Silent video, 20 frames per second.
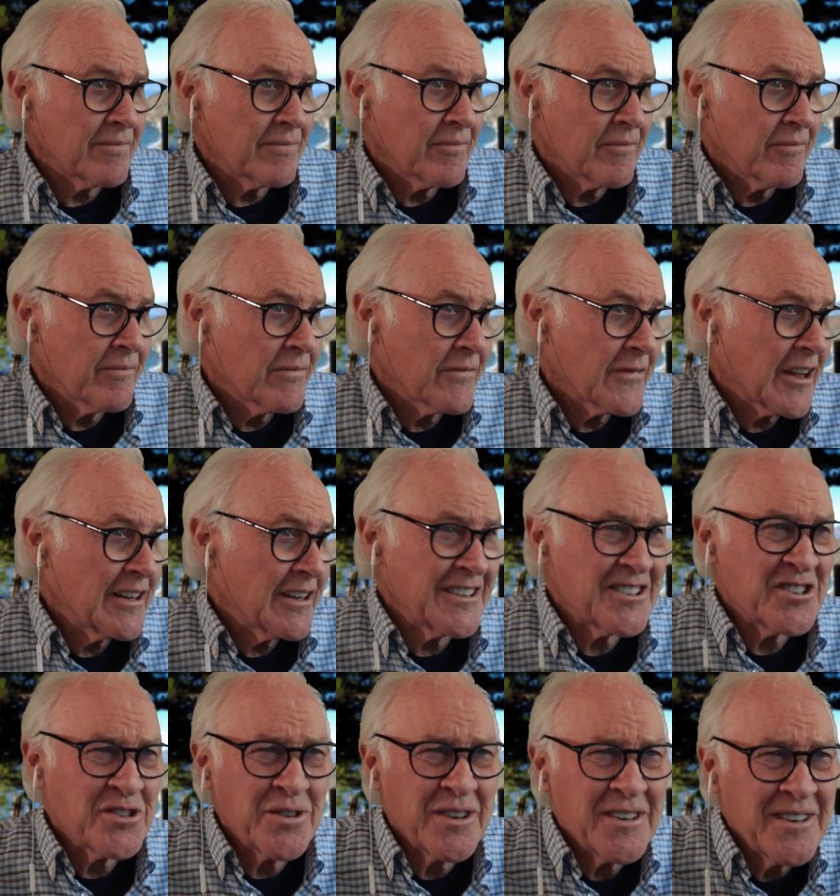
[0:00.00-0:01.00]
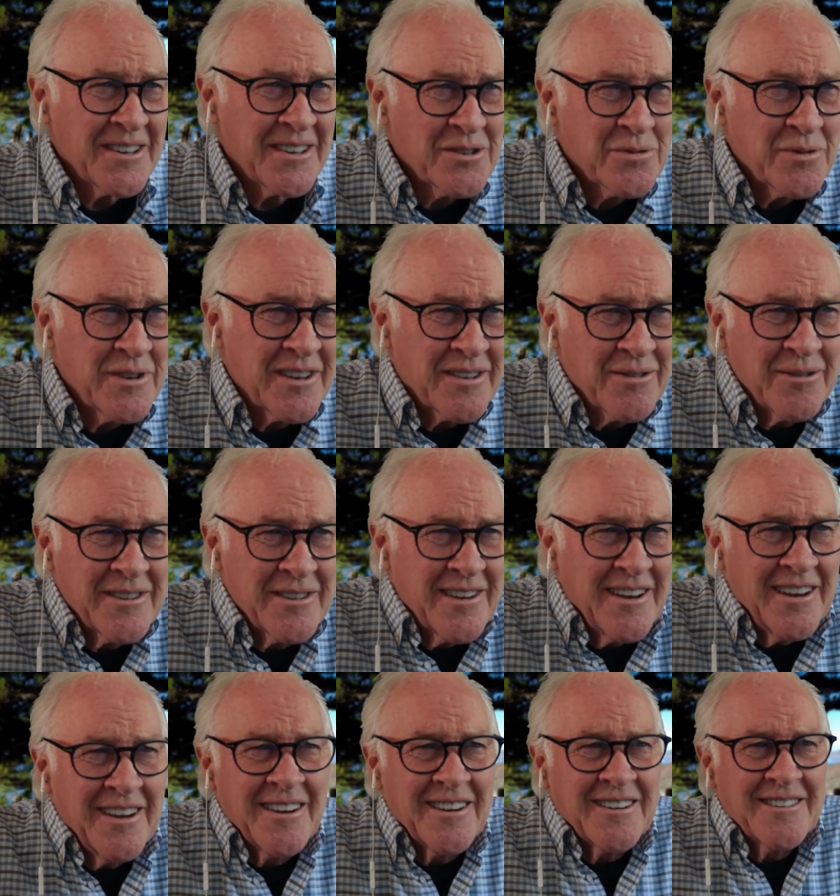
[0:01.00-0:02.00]
Yeah. Let's do it next week. What
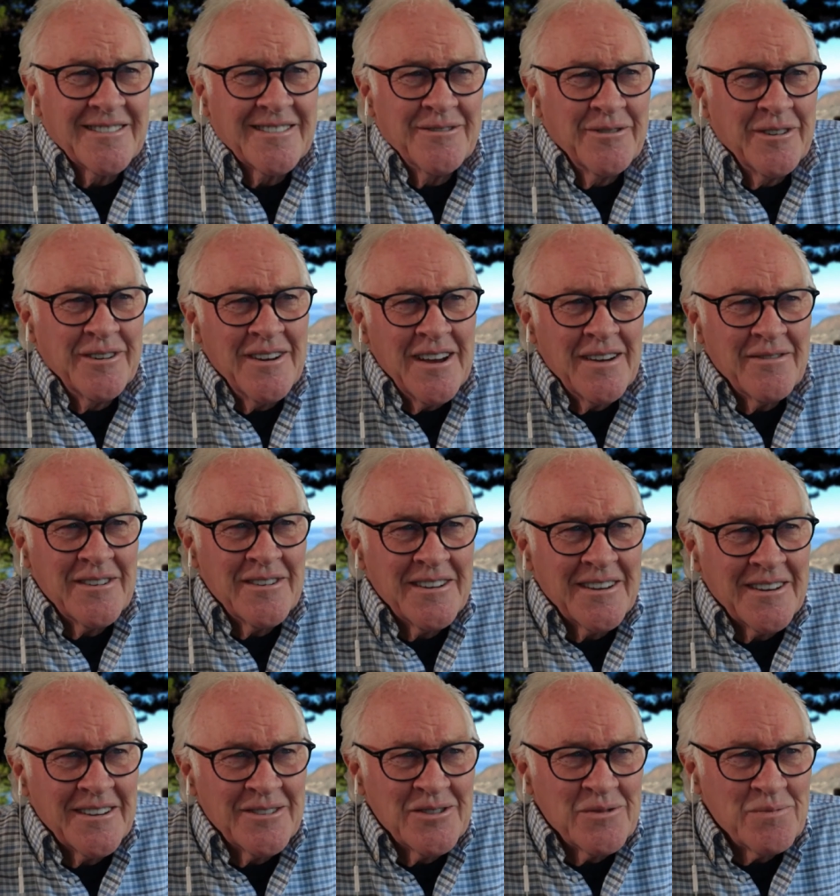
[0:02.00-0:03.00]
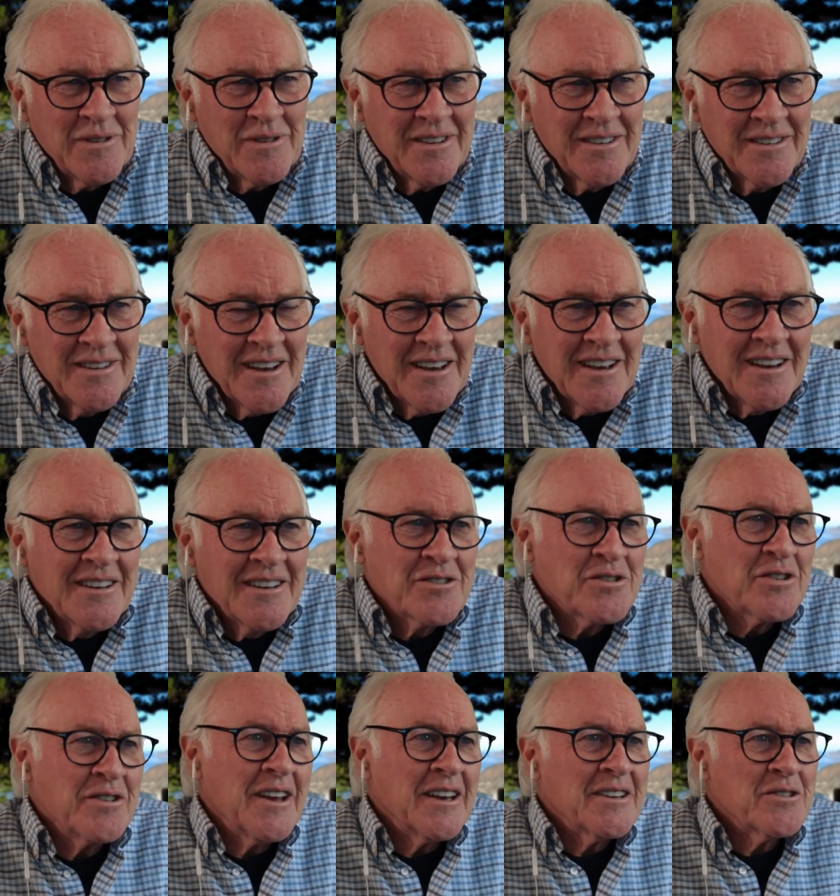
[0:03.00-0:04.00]
the heck? We don't have anything else sure. planned.
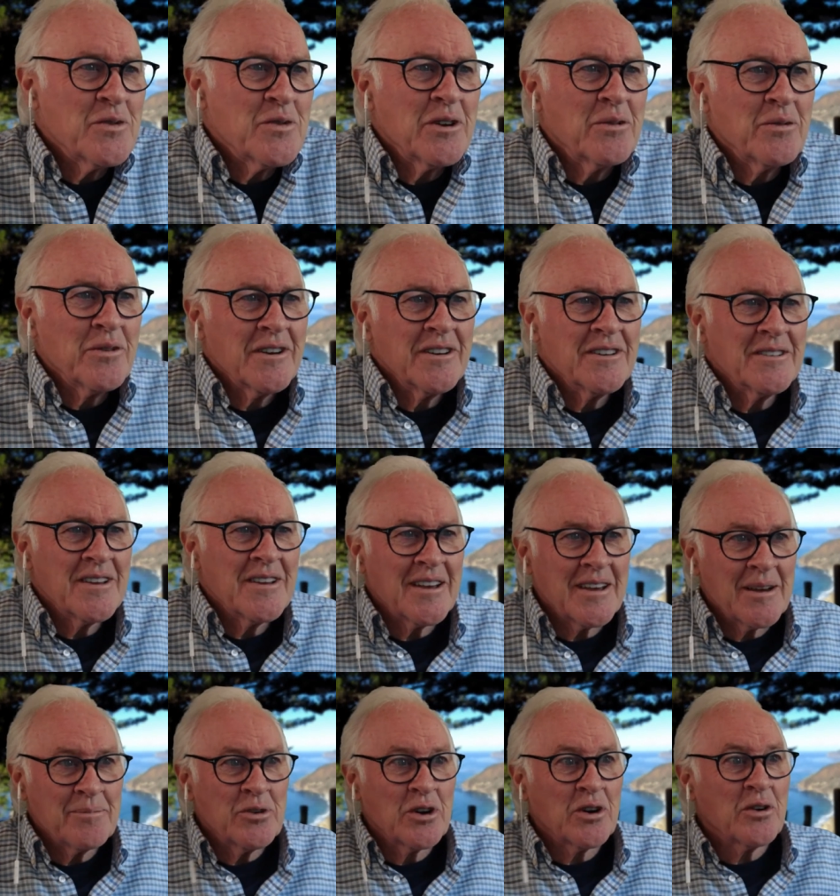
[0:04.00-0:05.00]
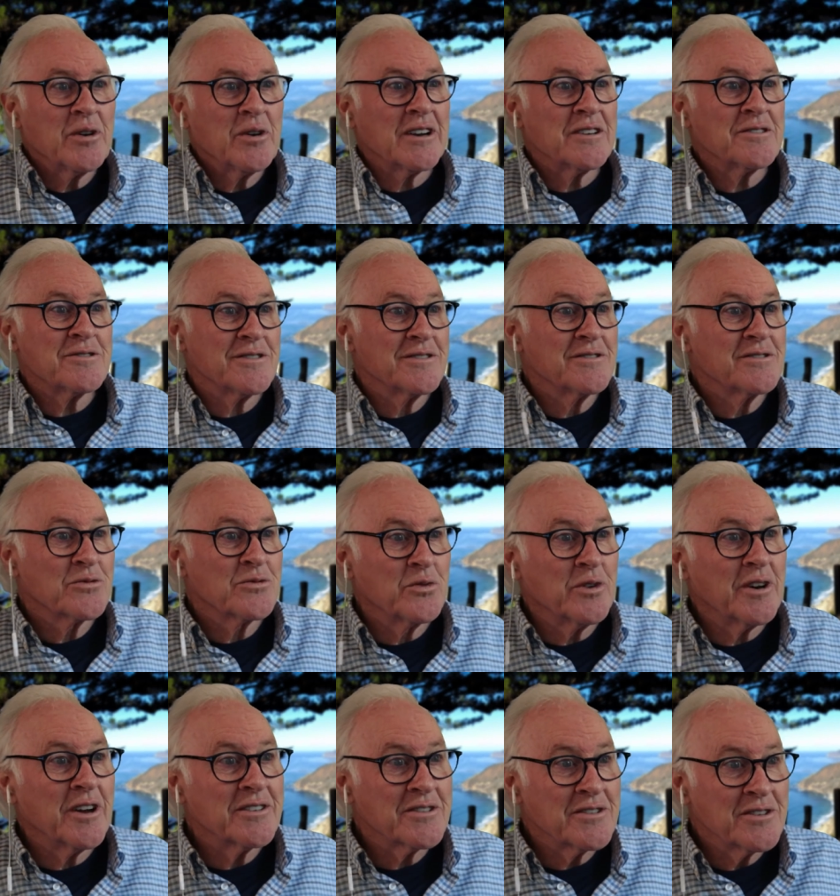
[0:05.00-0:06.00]
So next week we're going to take up your questions.
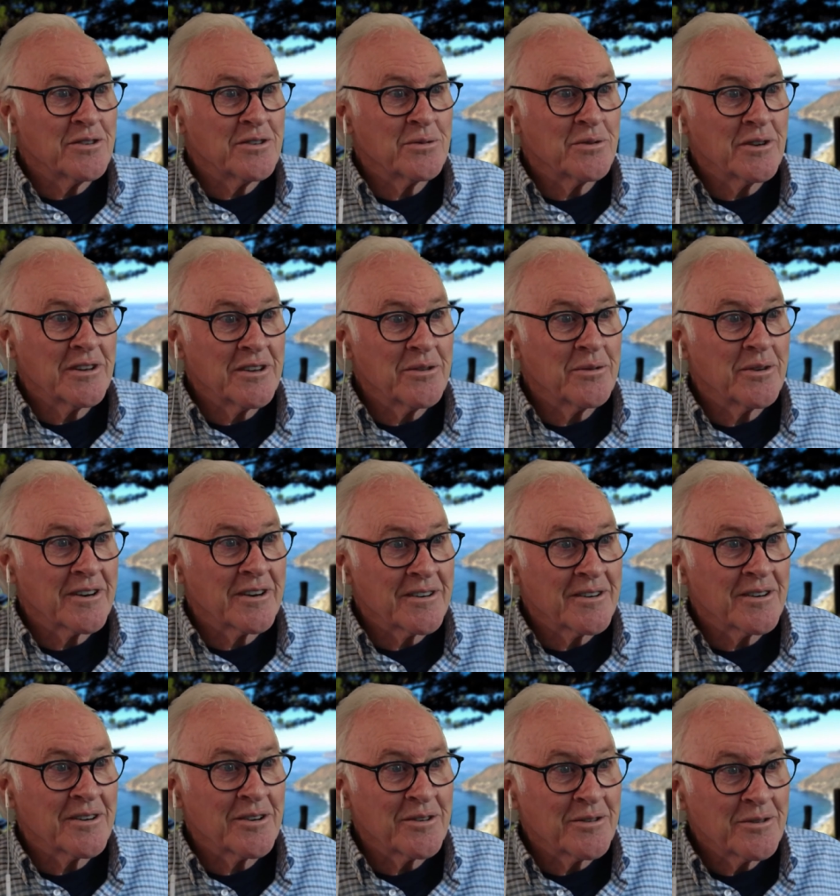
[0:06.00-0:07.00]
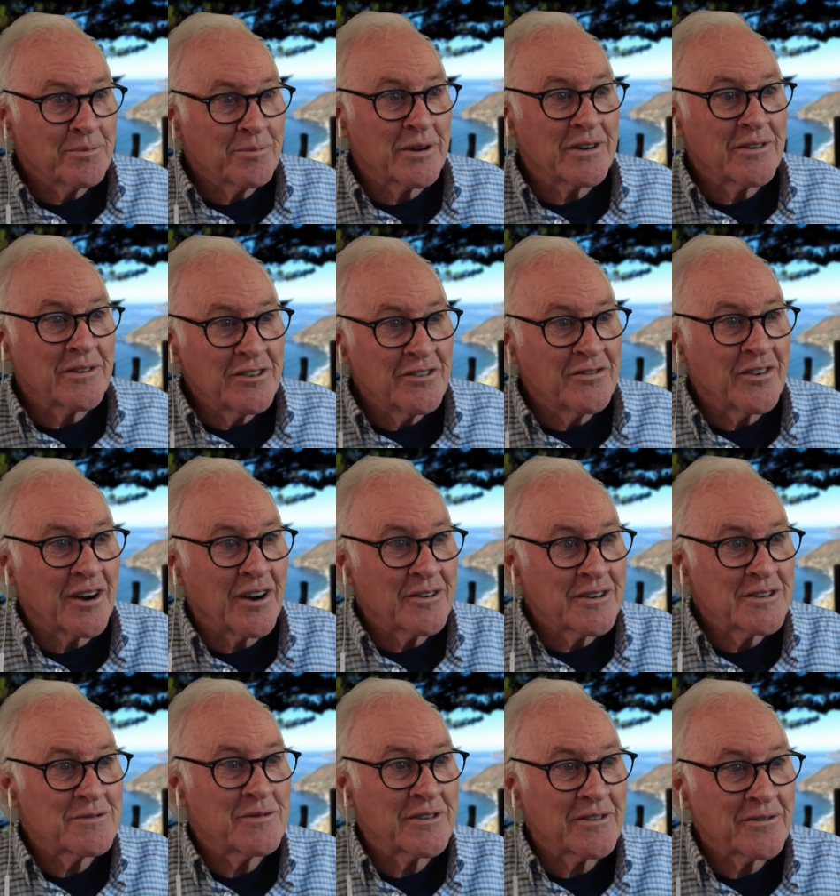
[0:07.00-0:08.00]
What do you really want to know, but you've
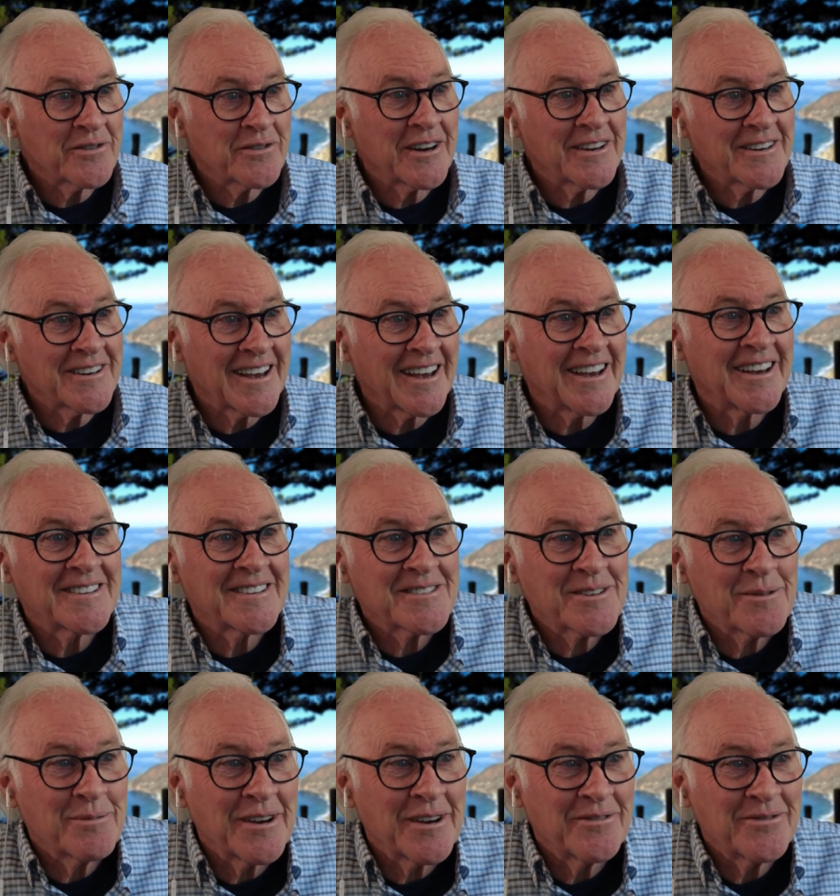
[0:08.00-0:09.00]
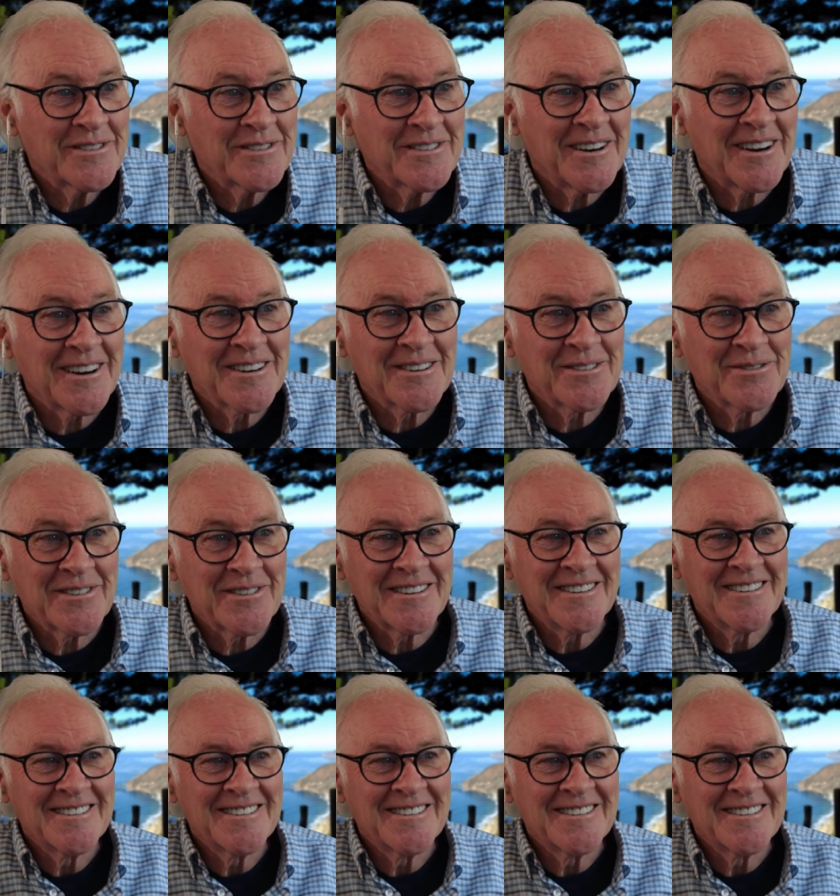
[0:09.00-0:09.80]
always been afraid to ask about photography?